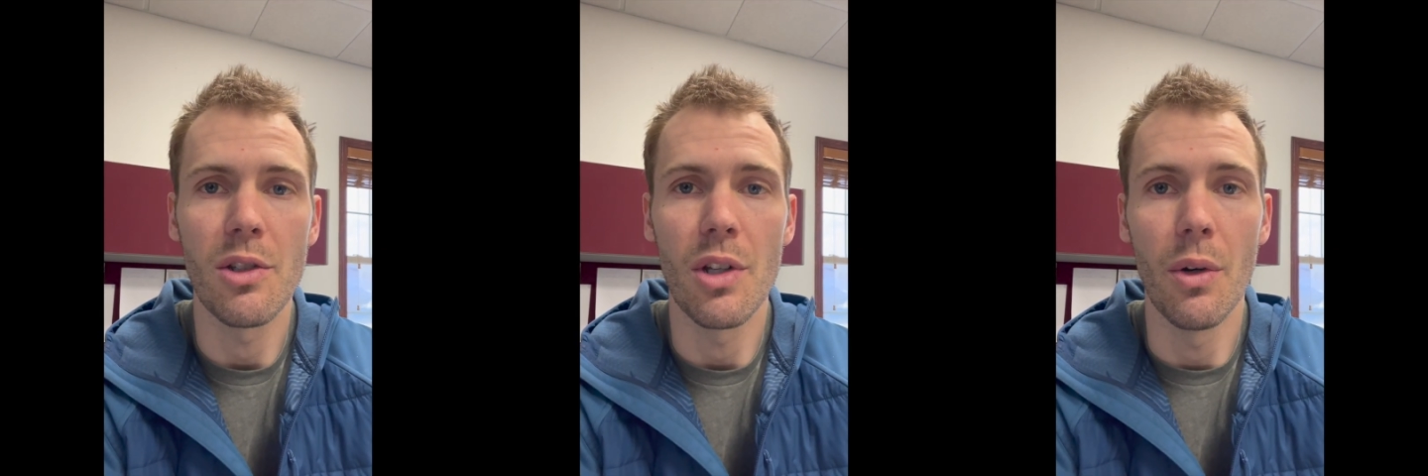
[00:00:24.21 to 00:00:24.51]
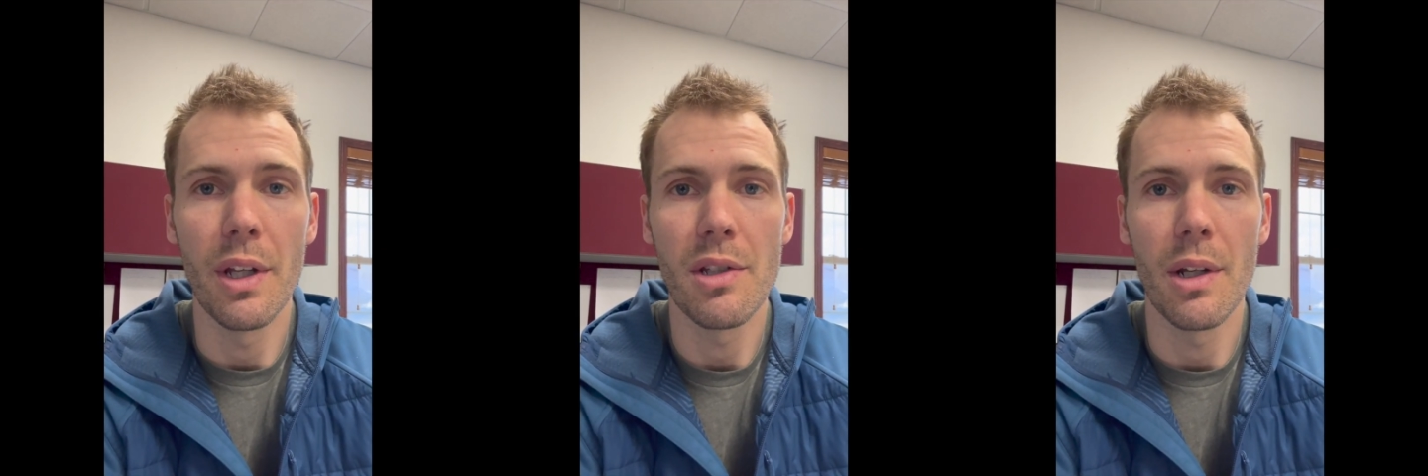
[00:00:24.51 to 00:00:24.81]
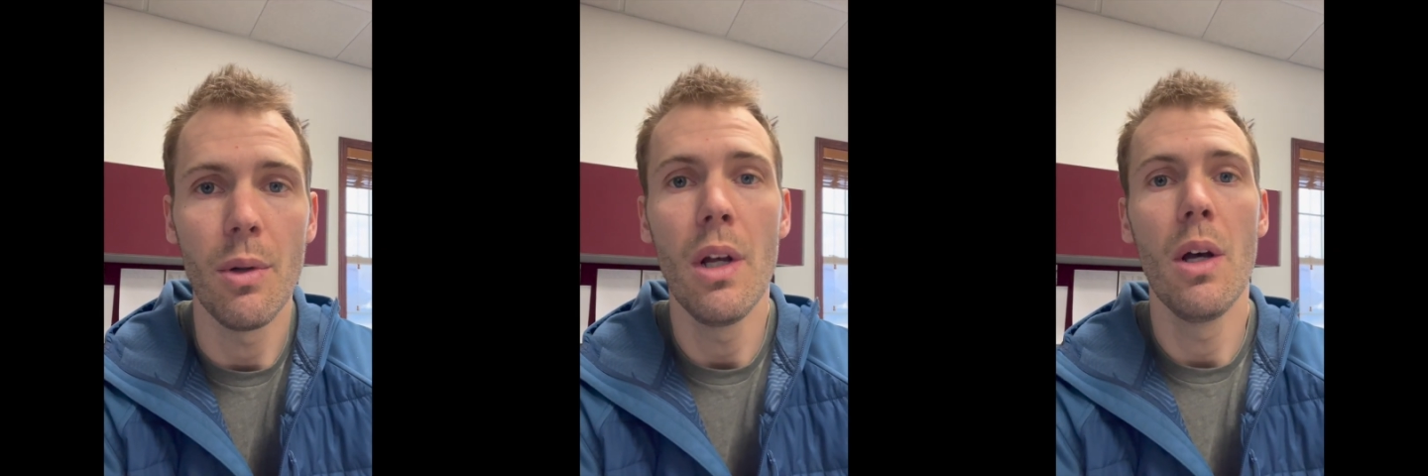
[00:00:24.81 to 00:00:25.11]
So they
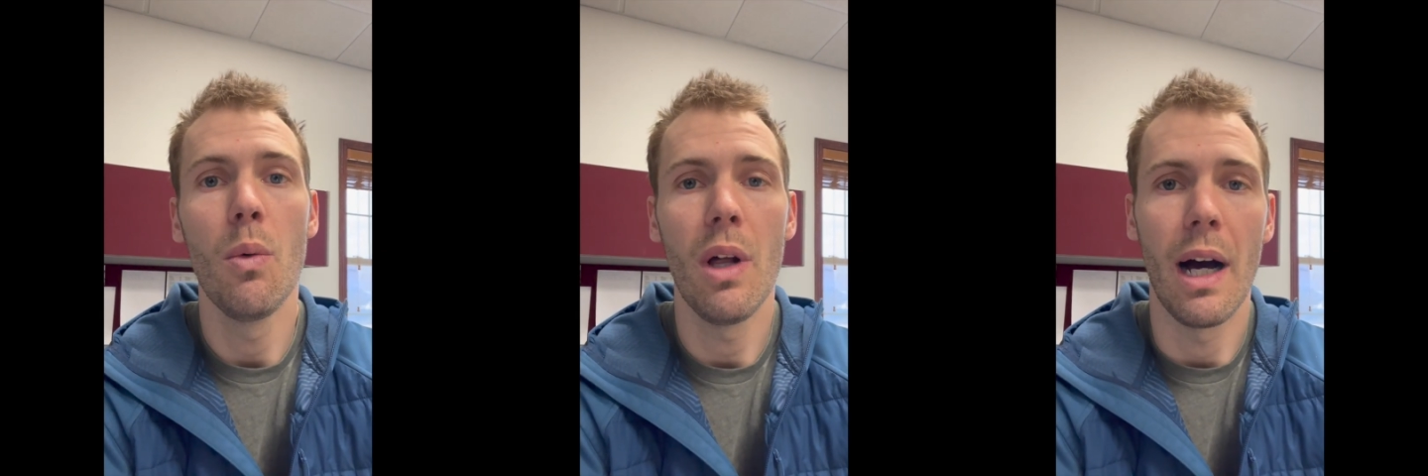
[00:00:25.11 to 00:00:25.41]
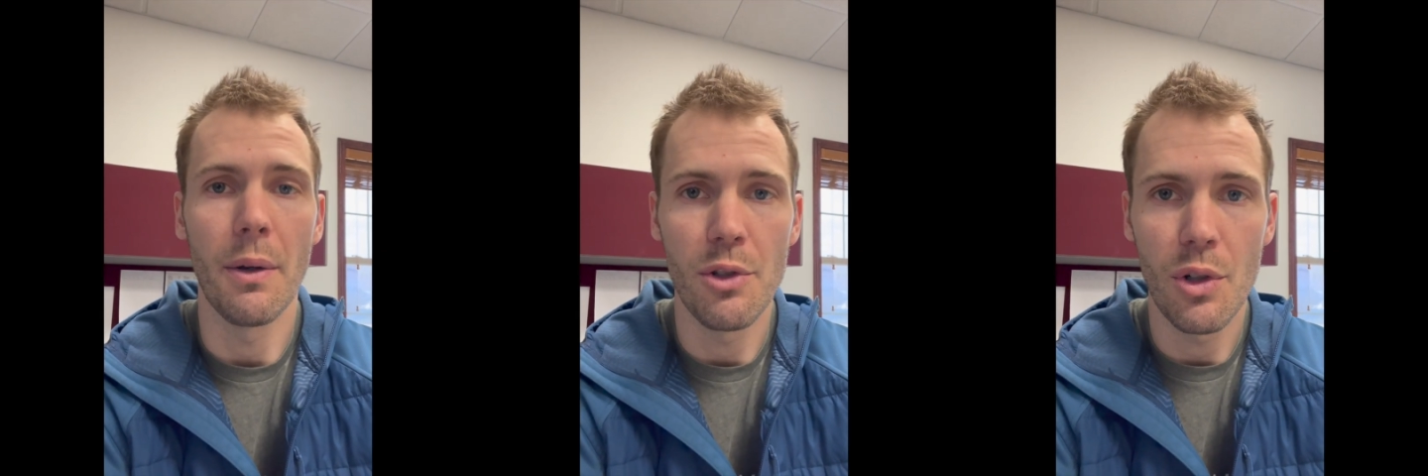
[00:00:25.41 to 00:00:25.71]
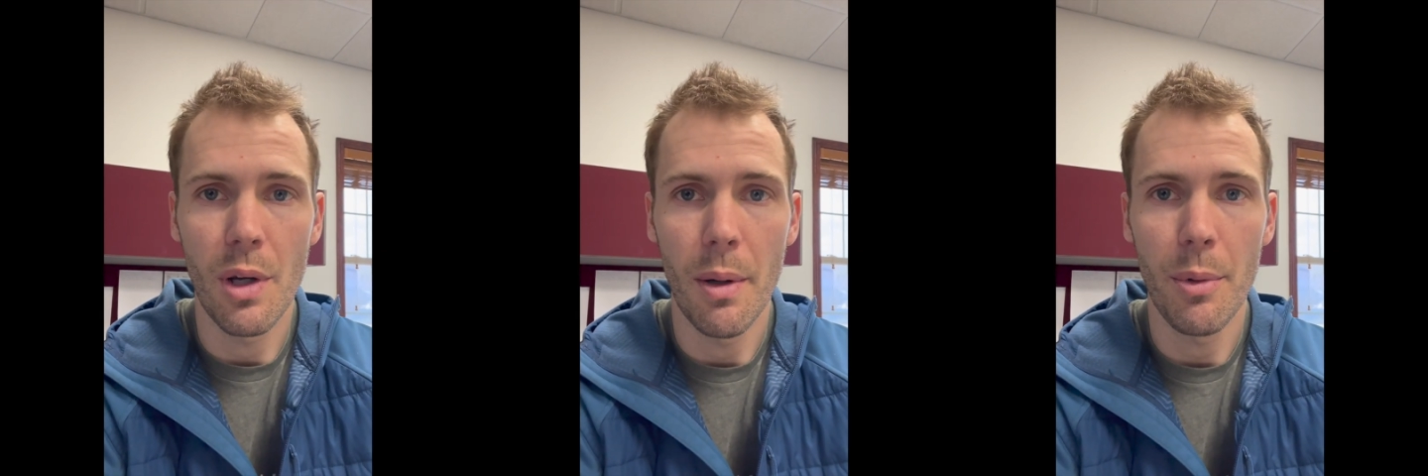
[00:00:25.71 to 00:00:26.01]
said, well, how did you
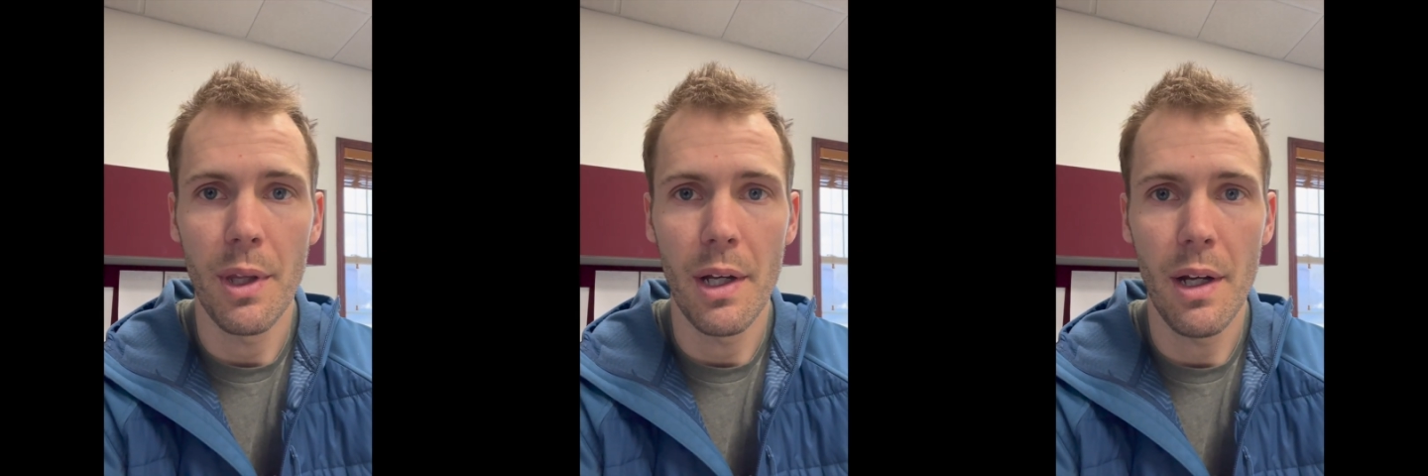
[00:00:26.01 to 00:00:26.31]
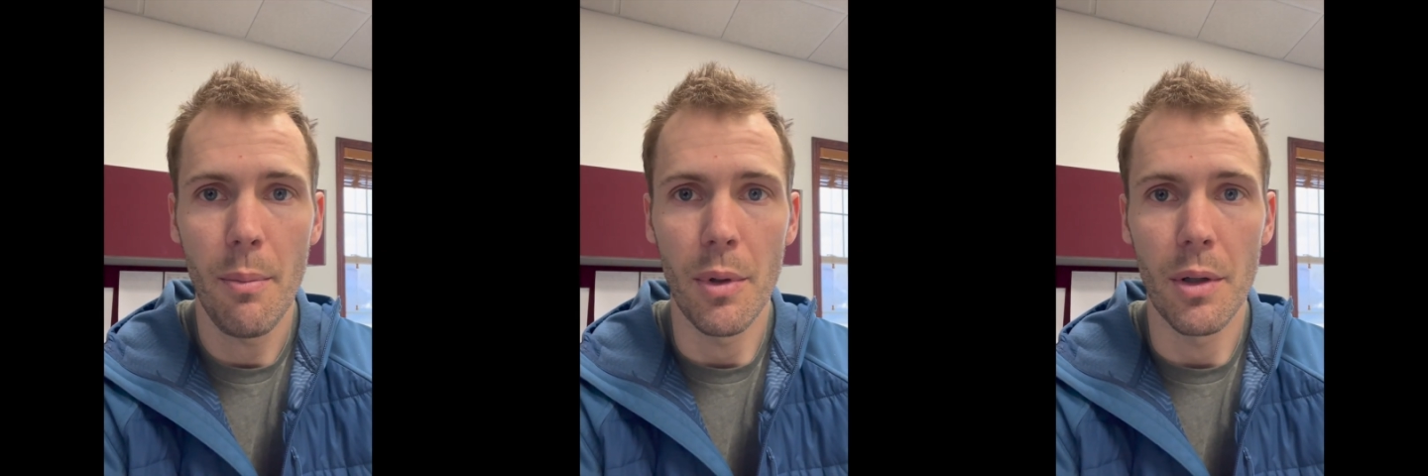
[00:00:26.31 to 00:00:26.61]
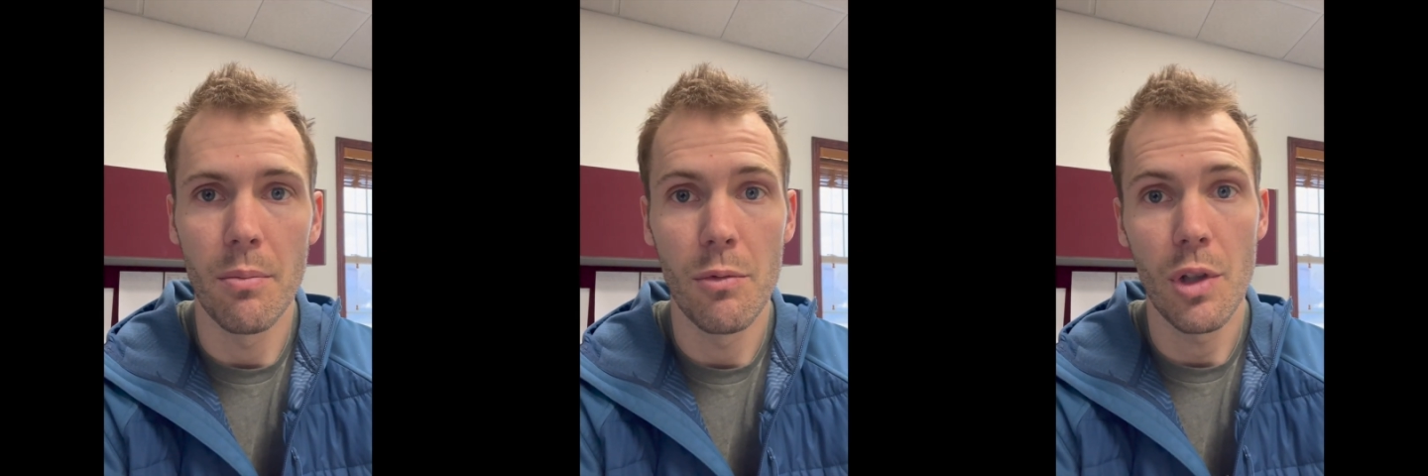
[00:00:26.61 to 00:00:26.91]
come up with that number?
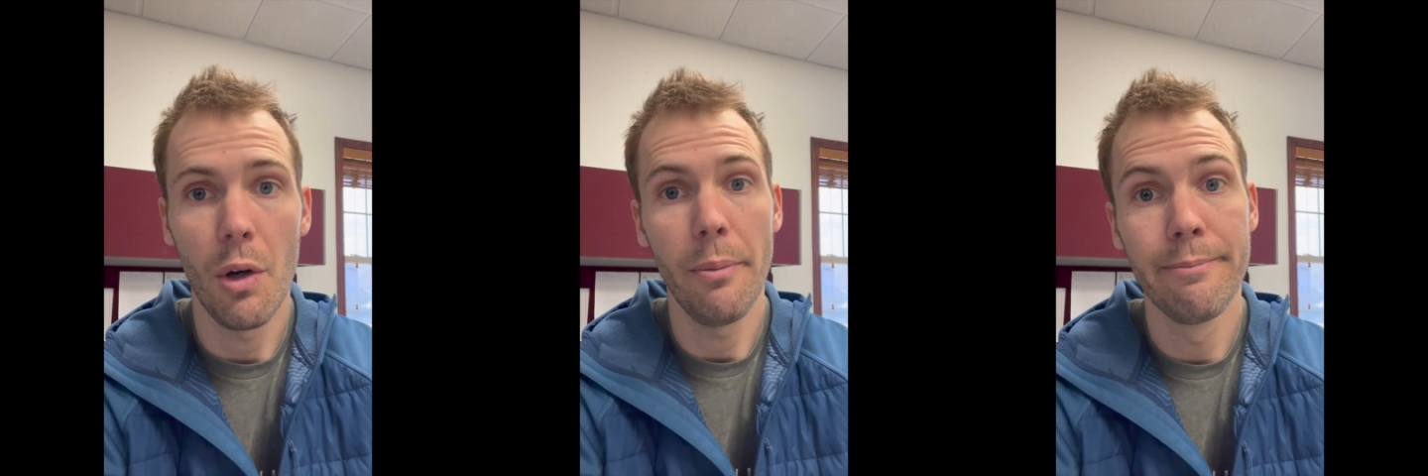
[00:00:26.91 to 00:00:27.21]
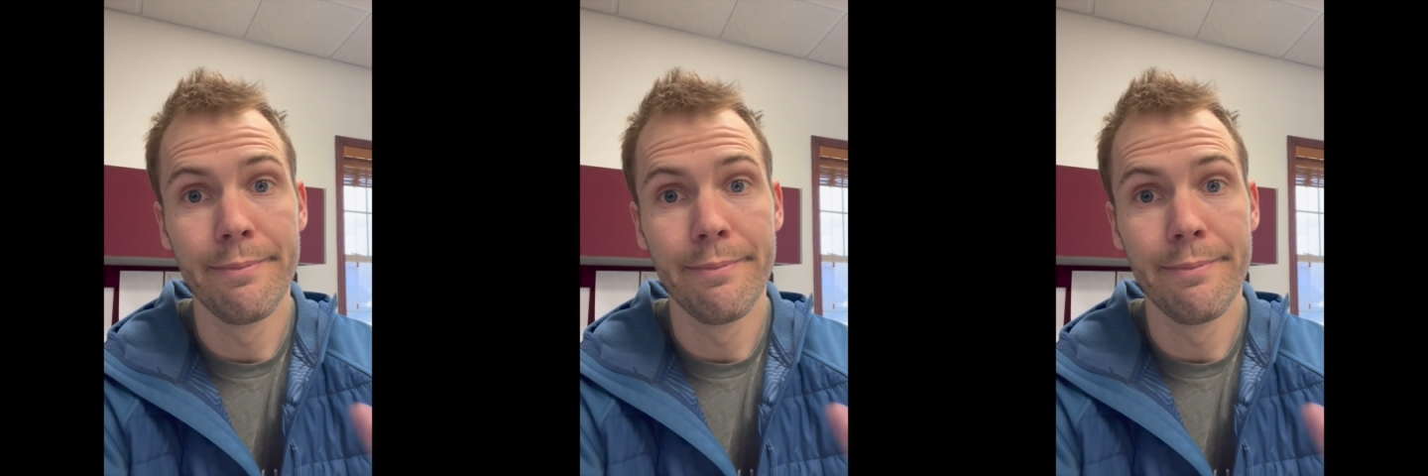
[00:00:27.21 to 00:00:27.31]
So